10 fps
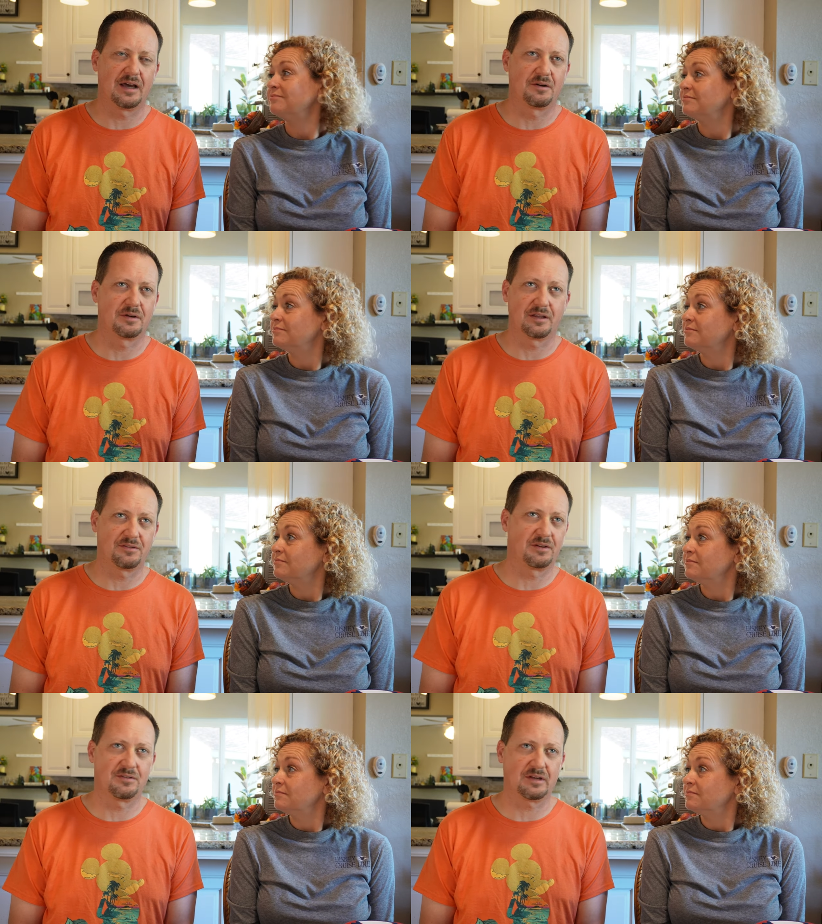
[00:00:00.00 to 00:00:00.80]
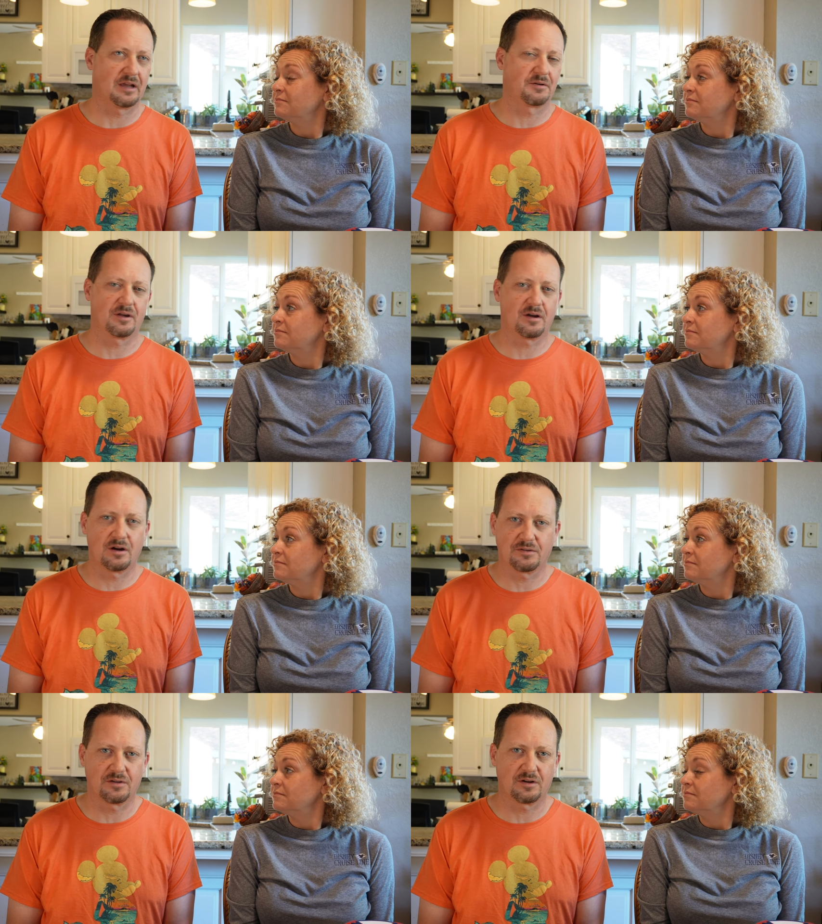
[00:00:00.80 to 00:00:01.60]
Speaker 1: I don't get seasick. I don't get
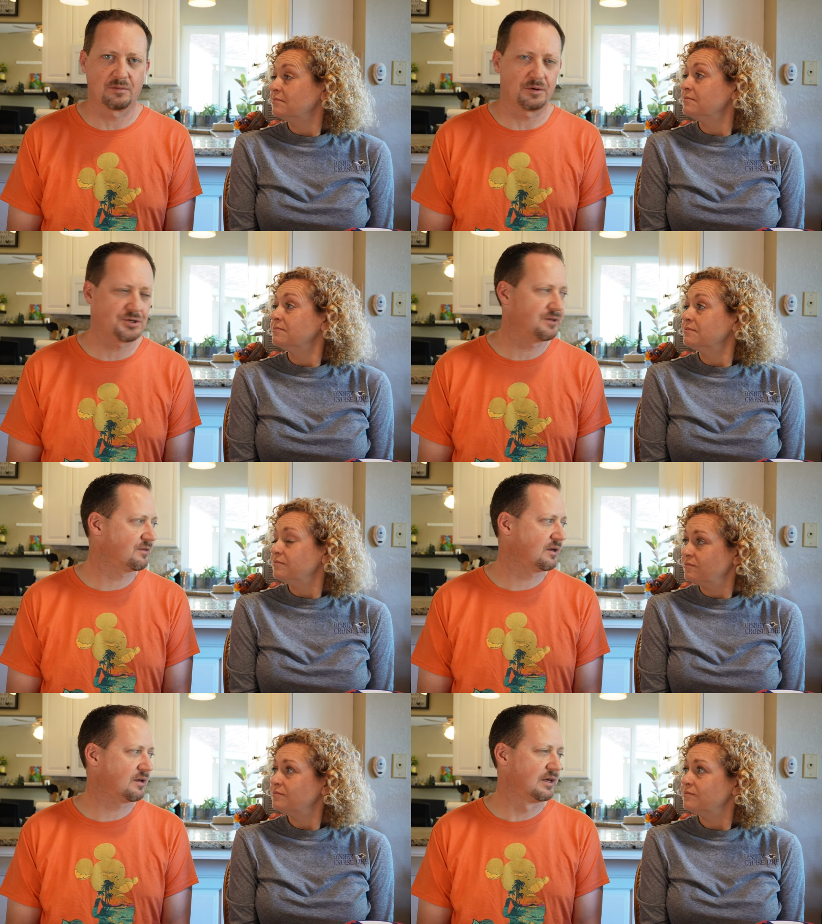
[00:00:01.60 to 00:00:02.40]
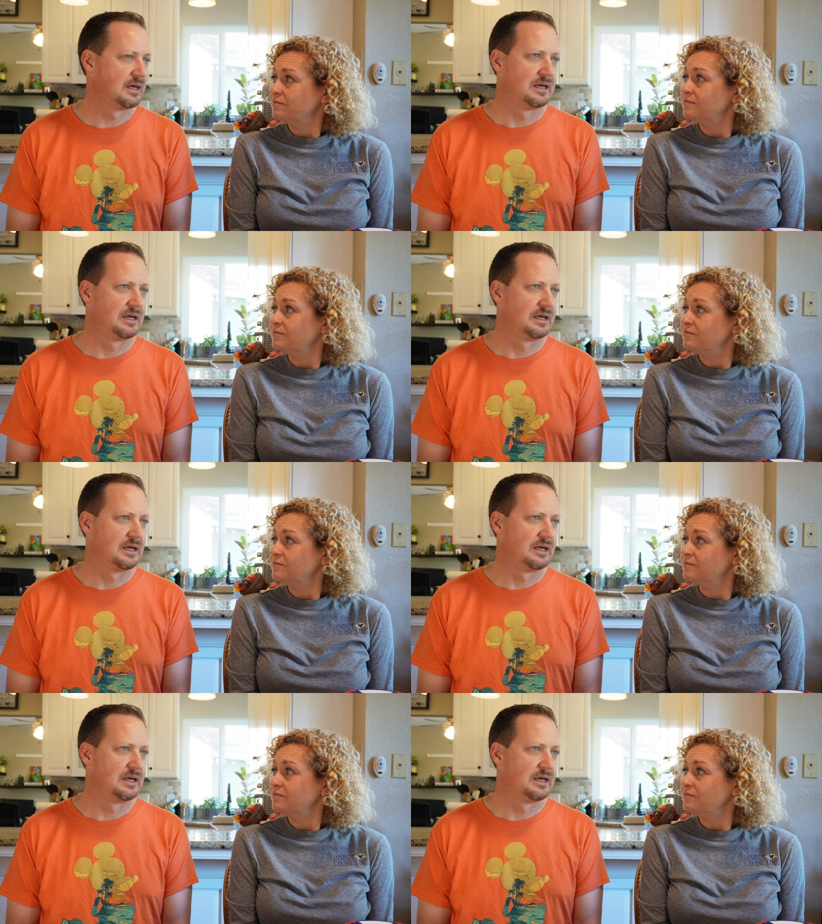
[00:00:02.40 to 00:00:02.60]
car sick or motion sick.